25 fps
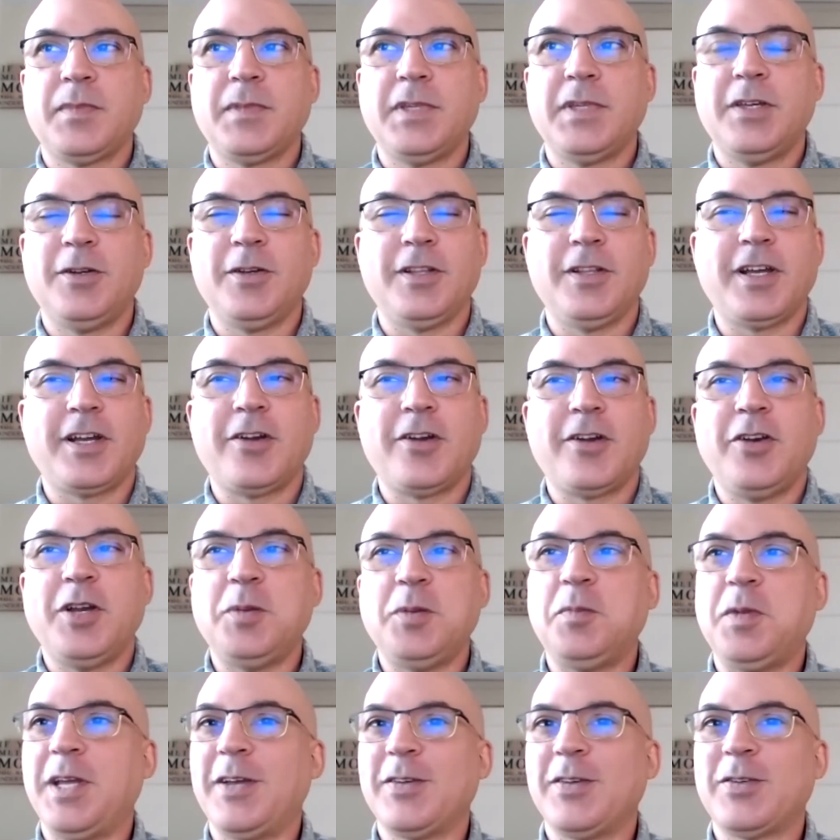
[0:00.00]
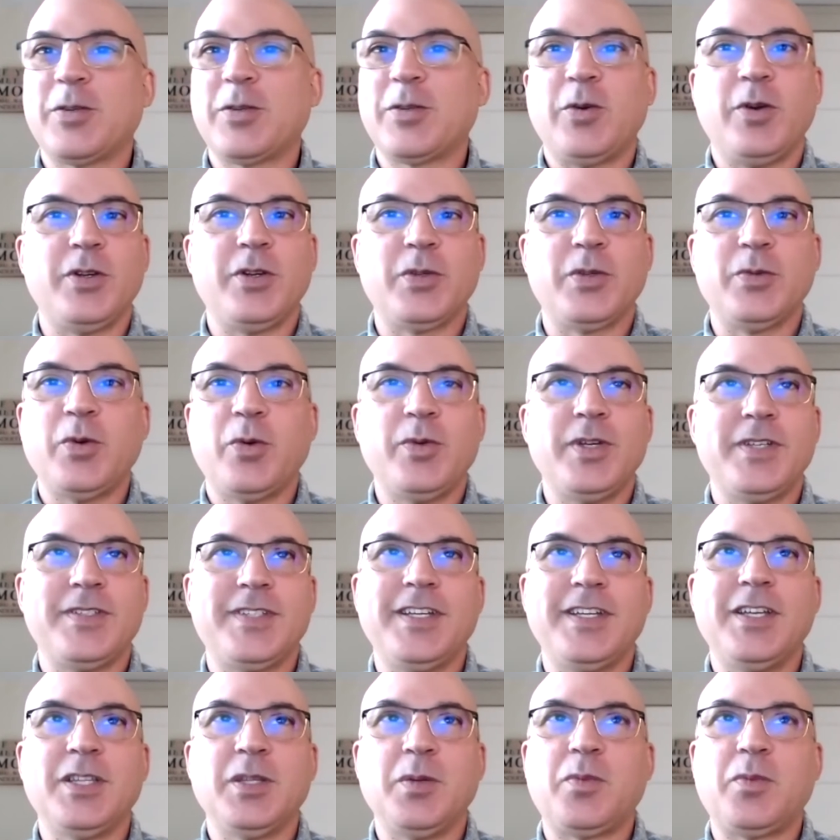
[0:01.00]
like our NPS scores and what we
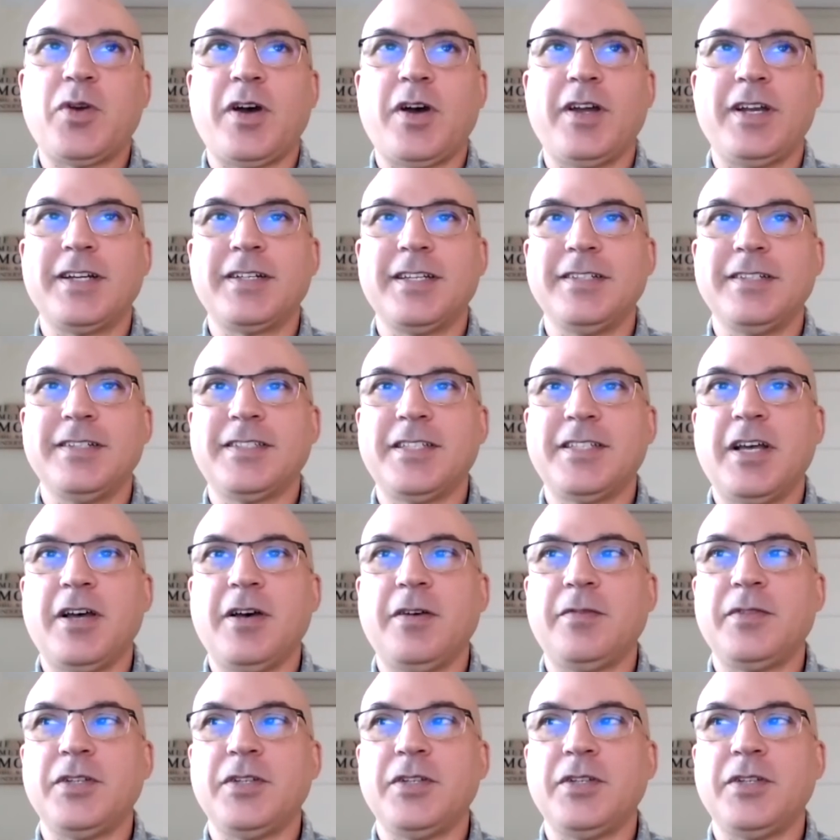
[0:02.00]
see in the product itself.